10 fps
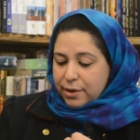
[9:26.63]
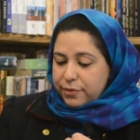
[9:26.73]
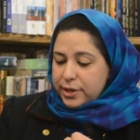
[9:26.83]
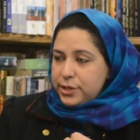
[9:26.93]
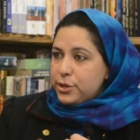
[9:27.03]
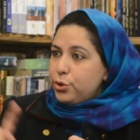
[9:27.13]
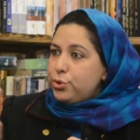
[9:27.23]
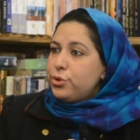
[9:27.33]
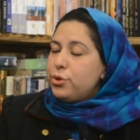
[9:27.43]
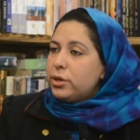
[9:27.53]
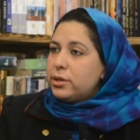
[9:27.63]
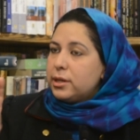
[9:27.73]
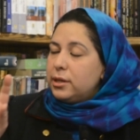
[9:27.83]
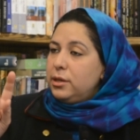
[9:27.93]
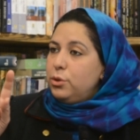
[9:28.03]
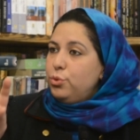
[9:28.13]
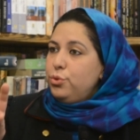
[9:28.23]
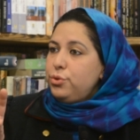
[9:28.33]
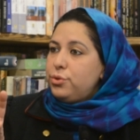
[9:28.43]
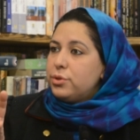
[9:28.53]
First, you should not
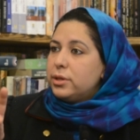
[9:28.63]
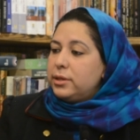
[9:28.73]
lose